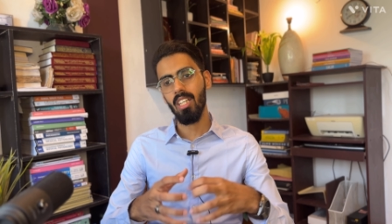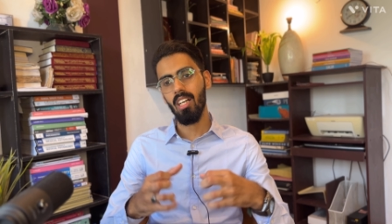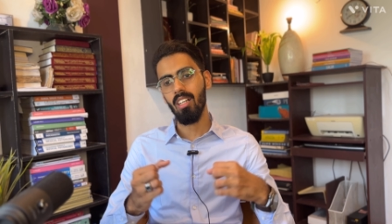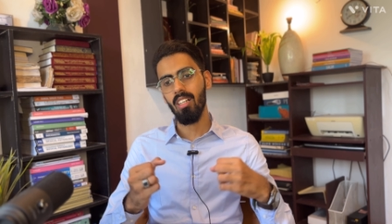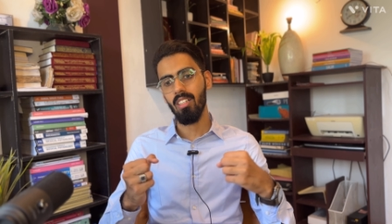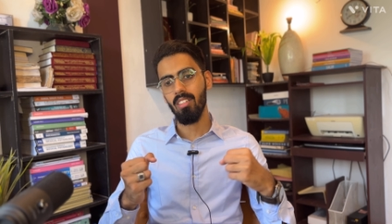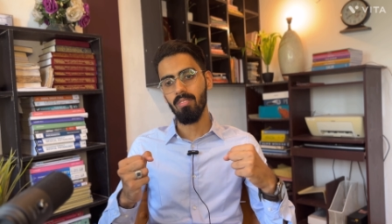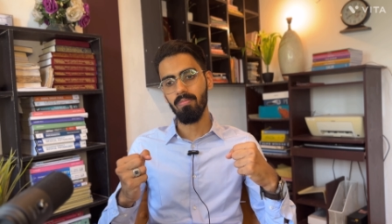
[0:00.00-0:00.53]

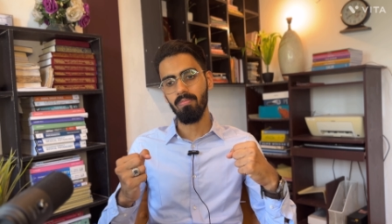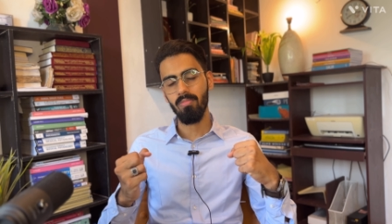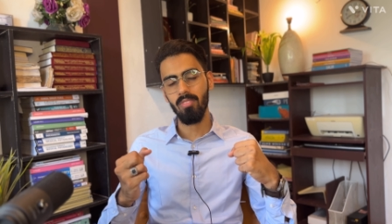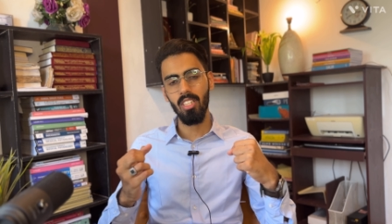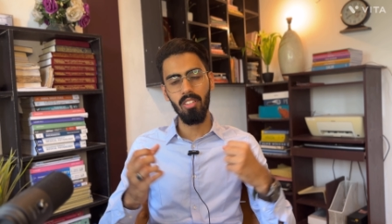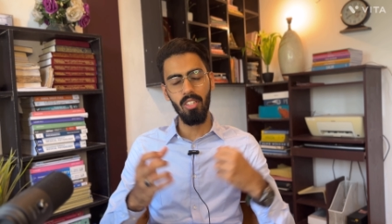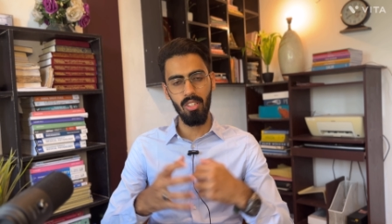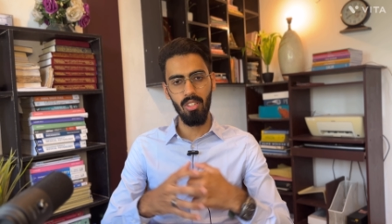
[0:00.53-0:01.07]
um,
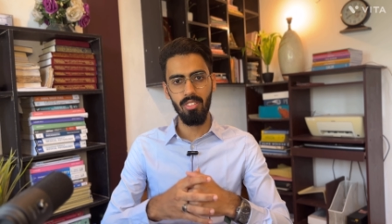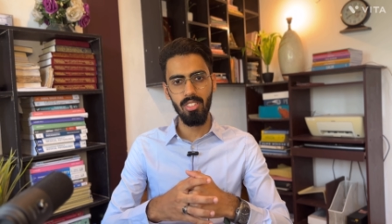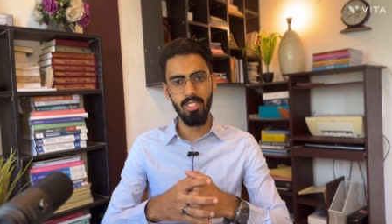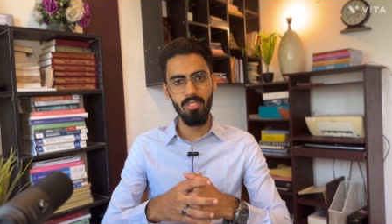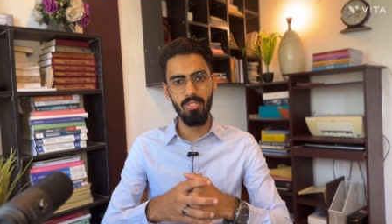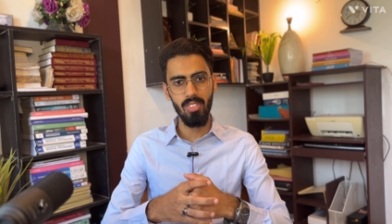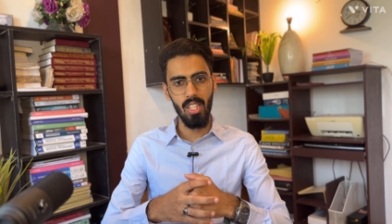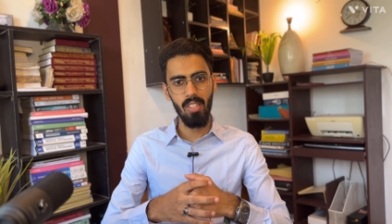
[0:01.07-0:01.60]
there are lots
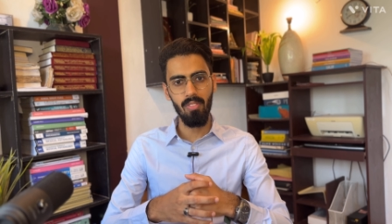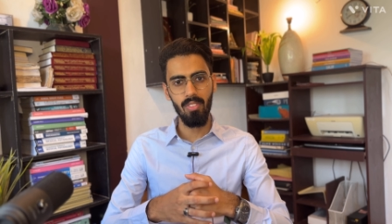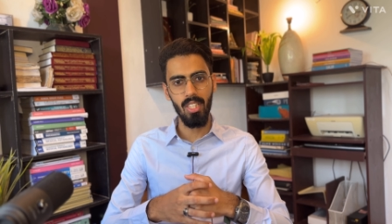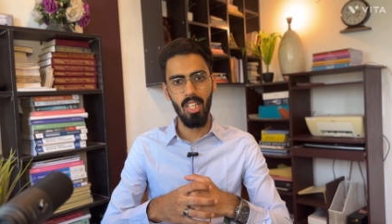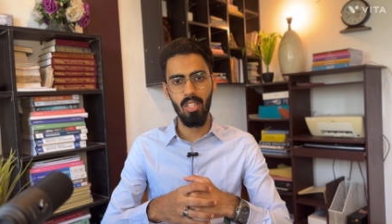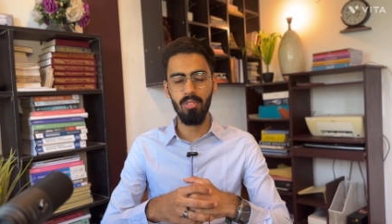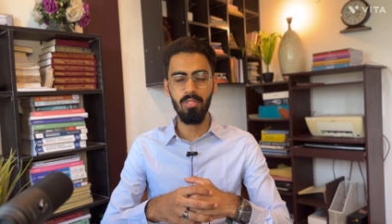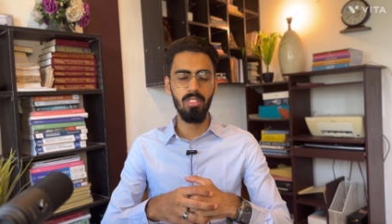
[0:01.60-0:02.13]
of
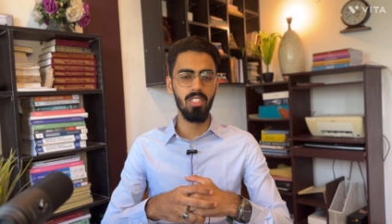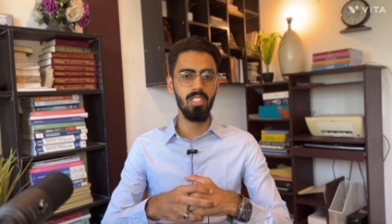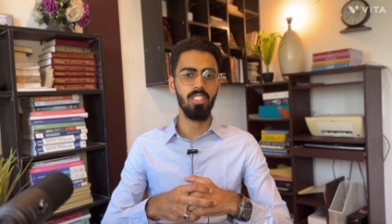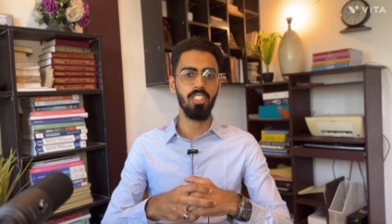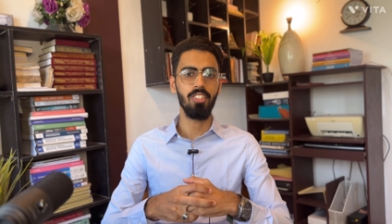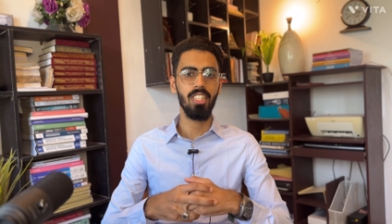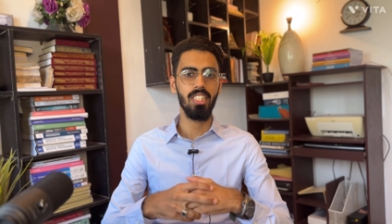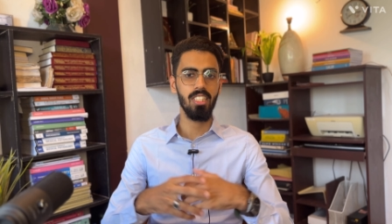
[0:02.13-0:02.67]
self-doubts
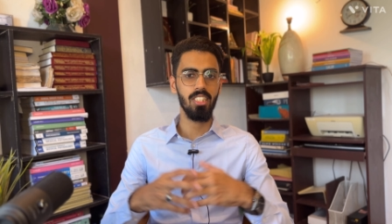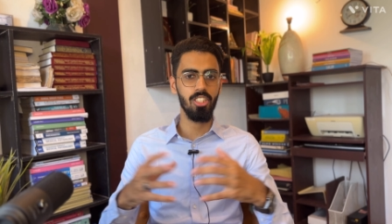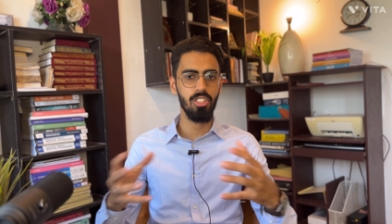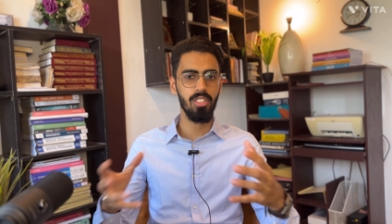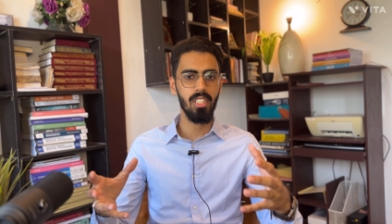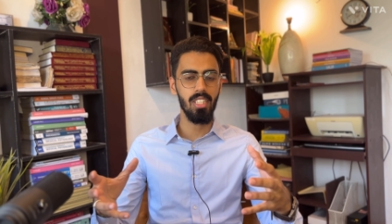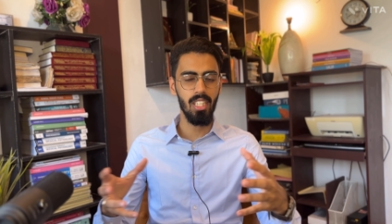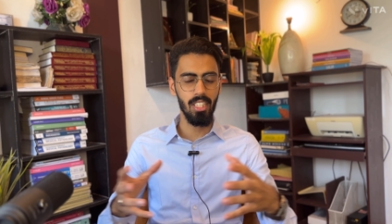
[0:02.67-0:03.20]
during the
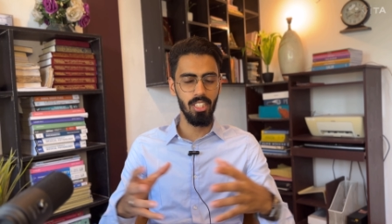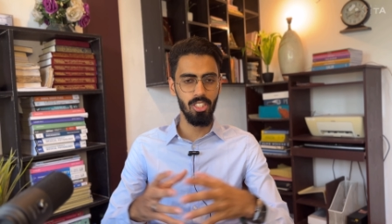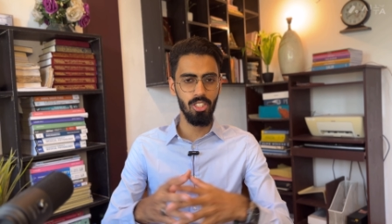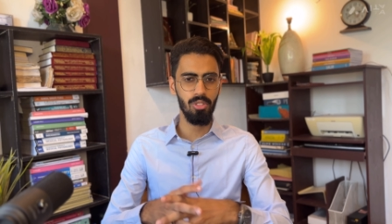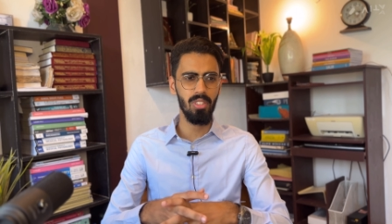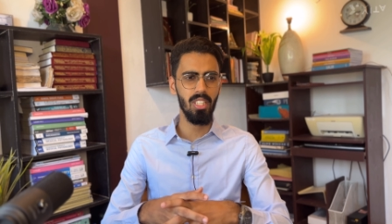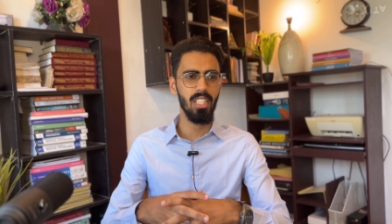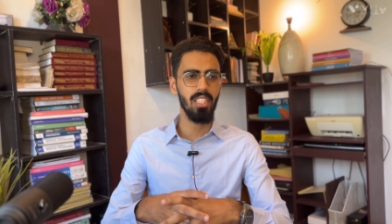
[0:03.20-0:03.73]
journey, like
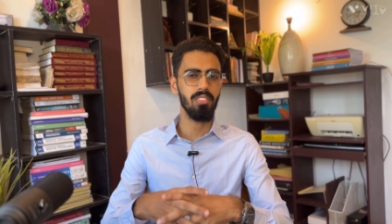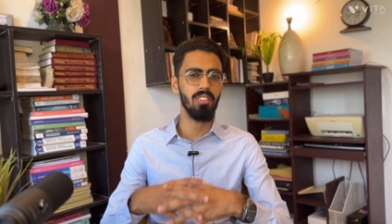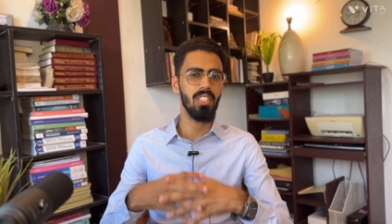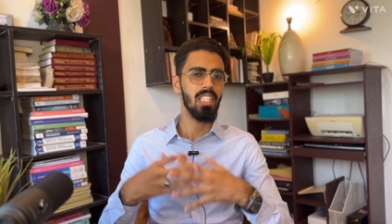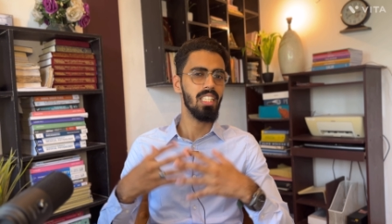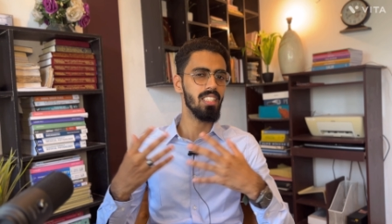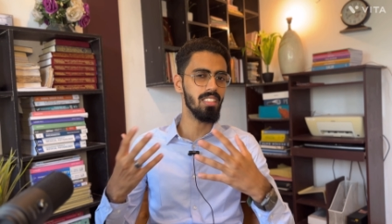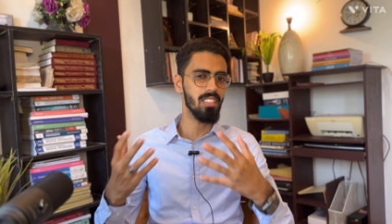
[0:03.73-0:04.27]
should I
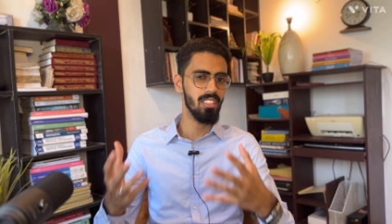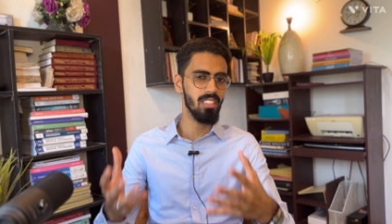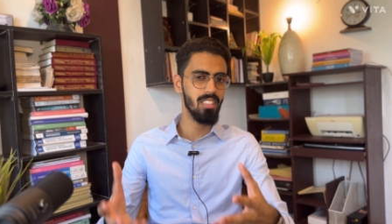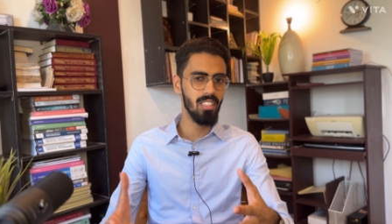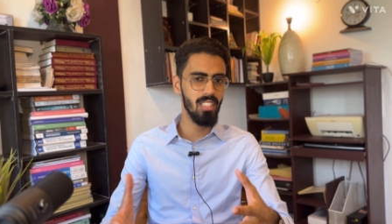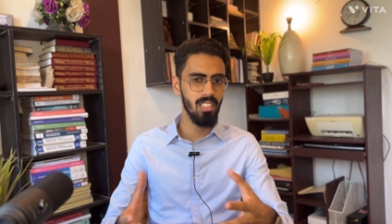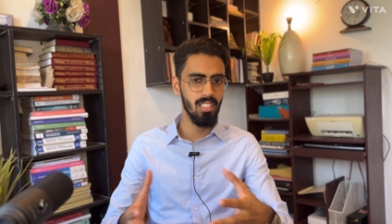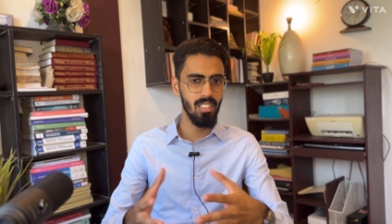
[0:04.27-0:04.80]
really
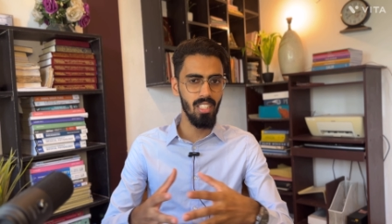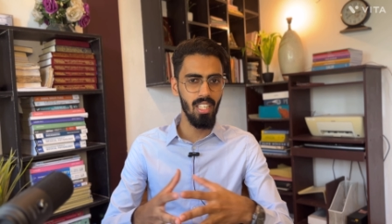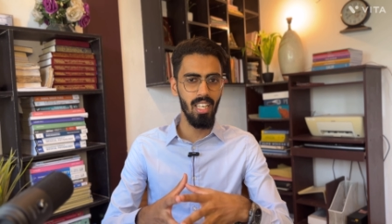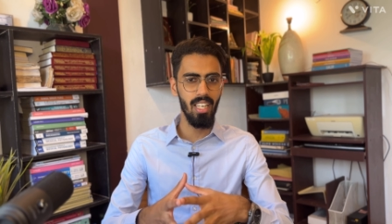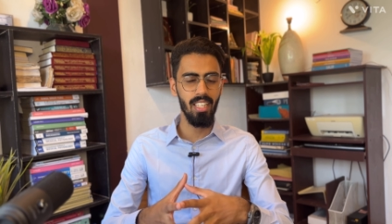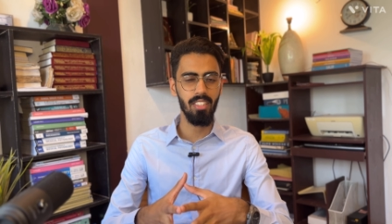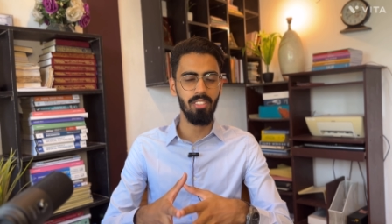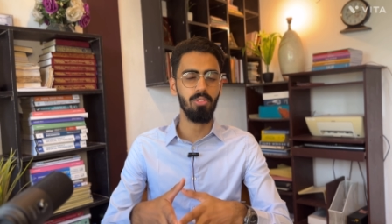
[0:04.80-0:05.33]
risk it
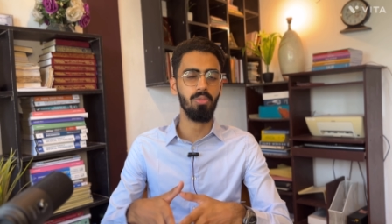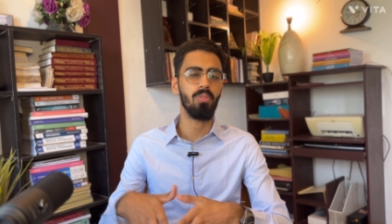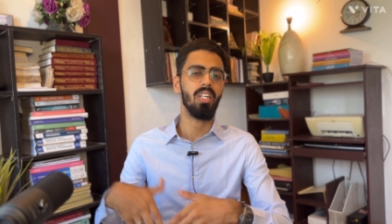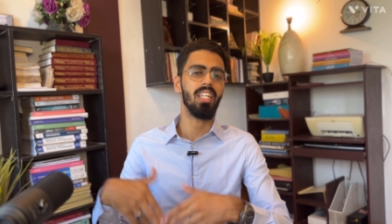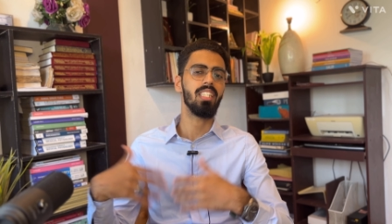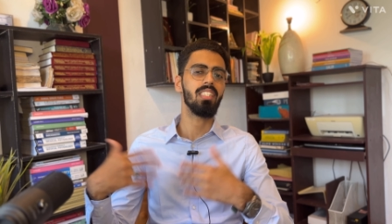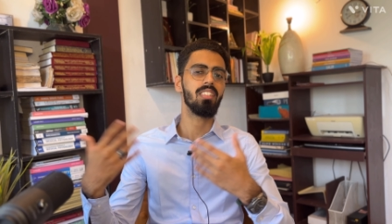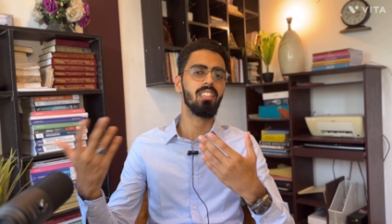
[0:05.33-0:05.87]
and
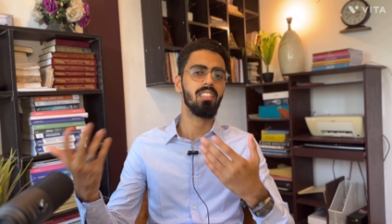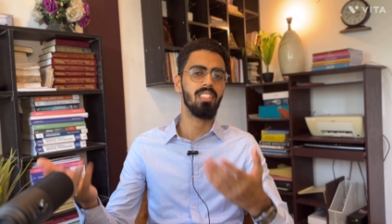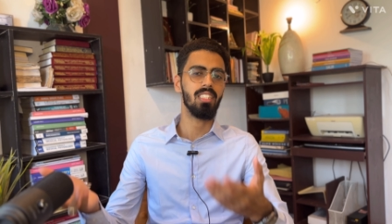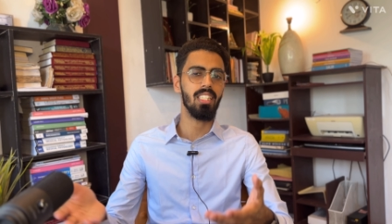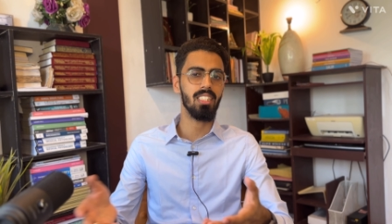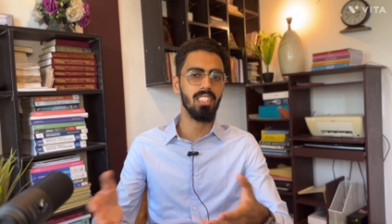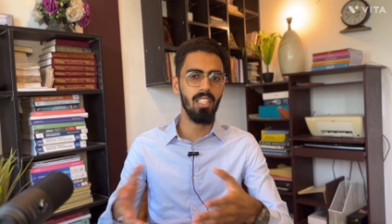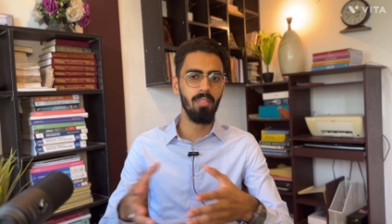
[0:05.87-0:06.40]
write the
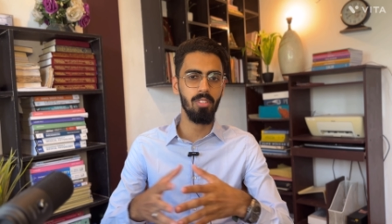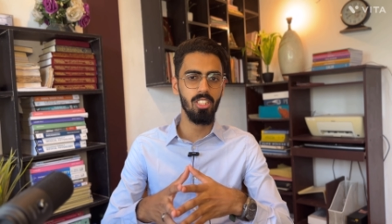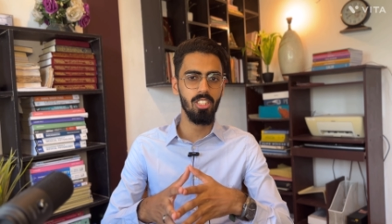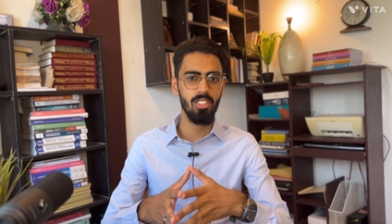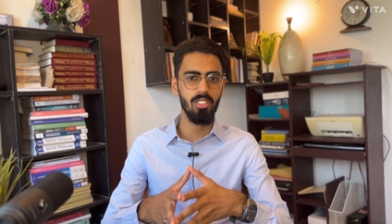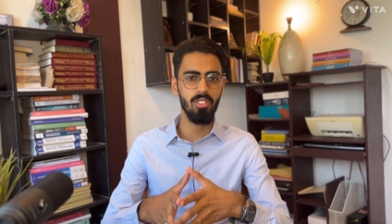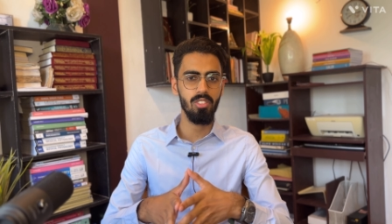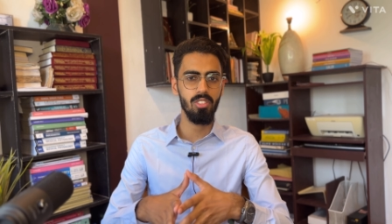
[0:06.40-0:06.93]

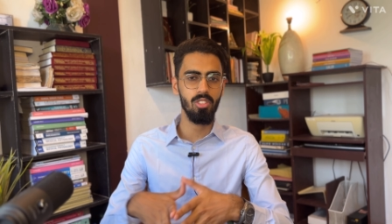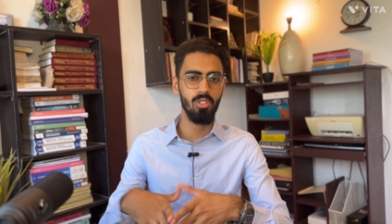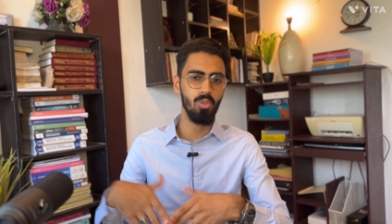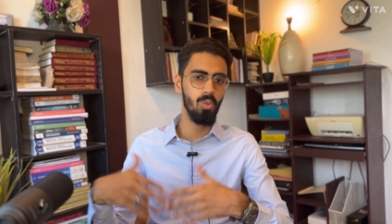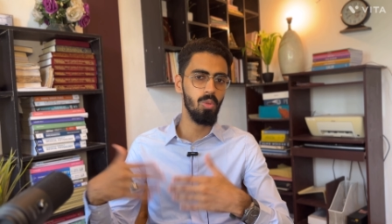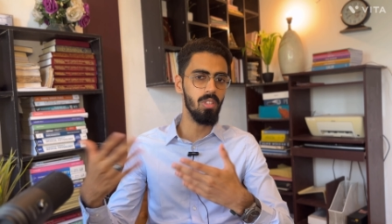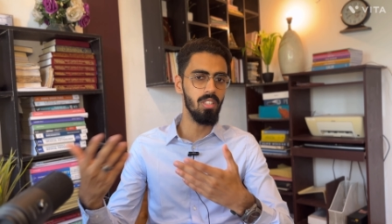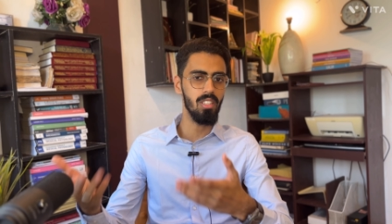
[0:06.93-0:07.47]
examination
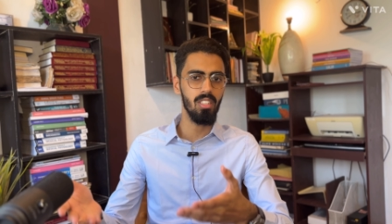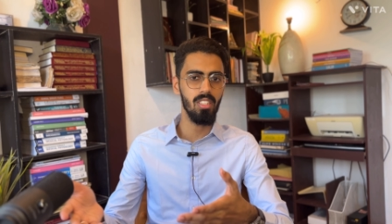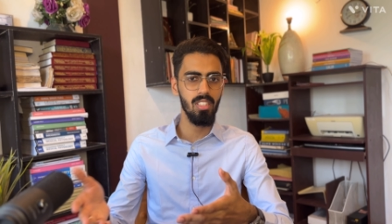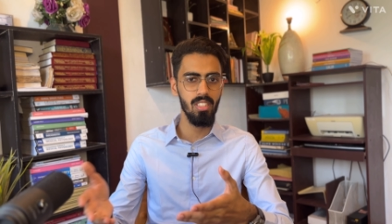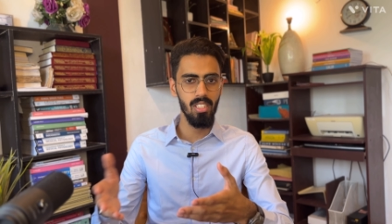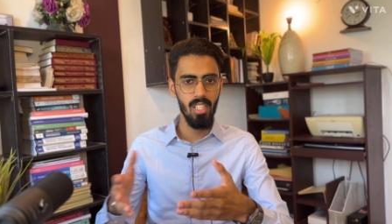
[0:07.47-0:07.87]
so early?